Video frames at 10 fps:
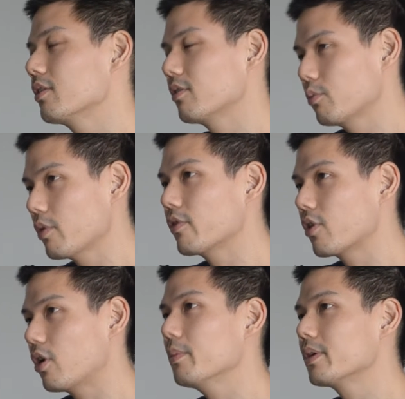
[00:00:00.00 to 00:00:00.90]
with a
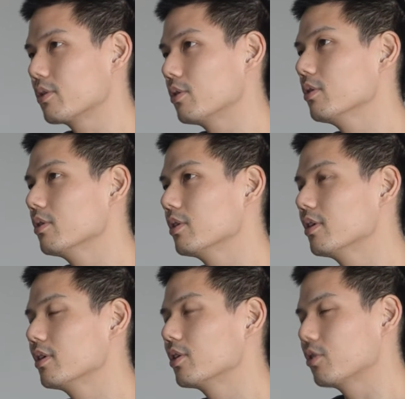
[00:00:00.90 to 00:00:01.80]
common goal
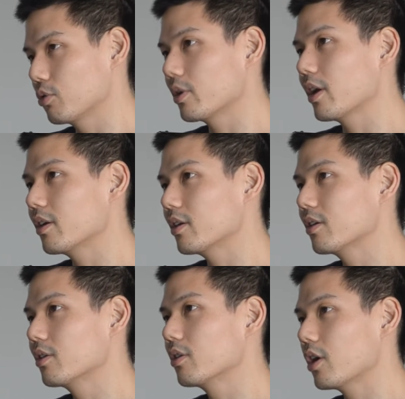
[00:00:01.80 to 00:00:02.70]
together,
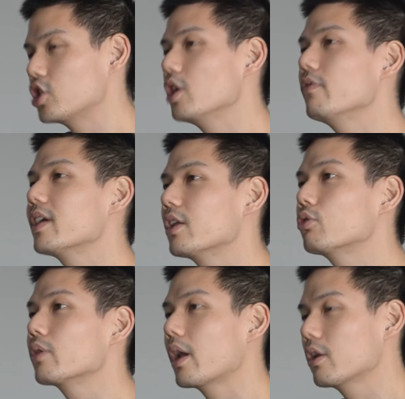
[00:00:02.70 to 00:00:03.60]
achieving it
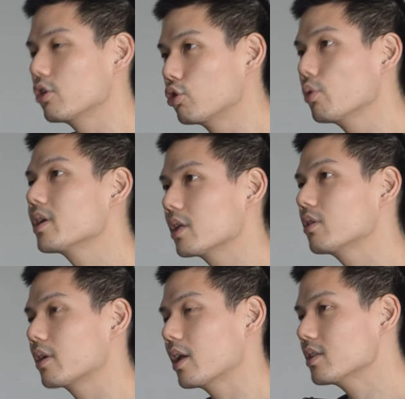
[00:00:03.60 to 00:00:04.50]
together, doing it
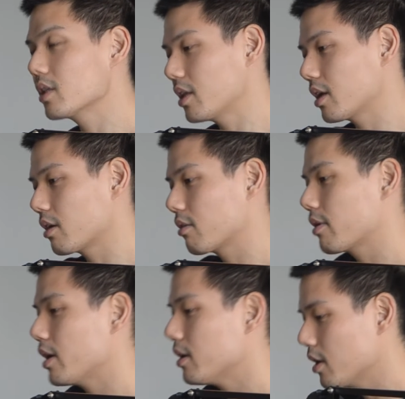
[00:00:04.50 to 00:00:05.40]
together. It's the thing,
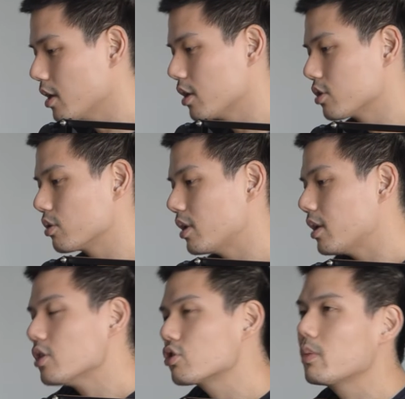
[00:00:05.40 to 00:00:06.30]
right? So
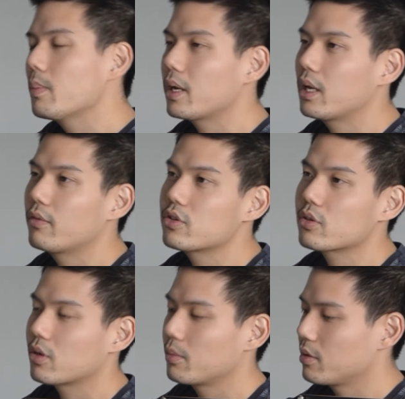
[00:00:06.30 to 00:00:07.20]
that's to me my definition
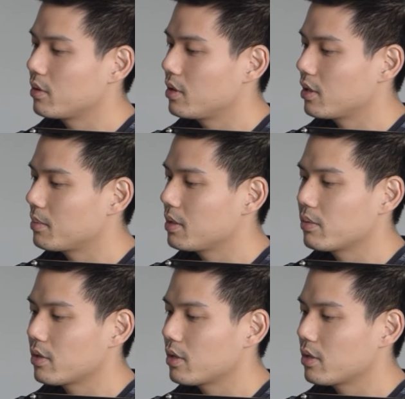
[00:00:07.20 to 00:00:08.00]
of community. I mean, what do you